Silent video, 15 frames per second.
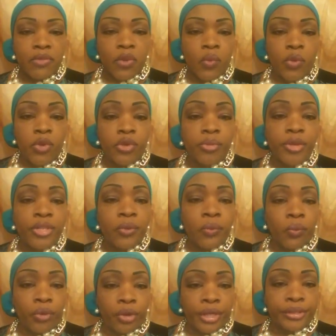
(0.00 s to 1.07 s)
we'll be the
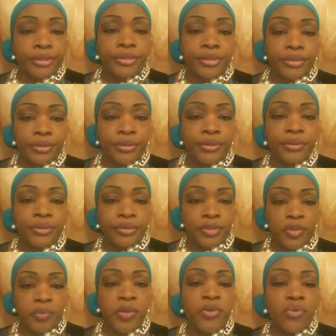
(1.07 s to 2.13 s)
ones
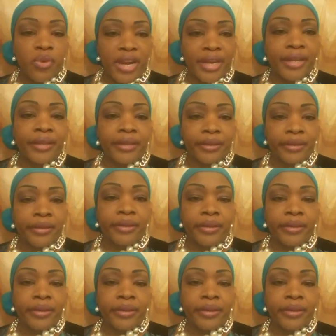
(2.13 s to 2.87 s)
to be ready.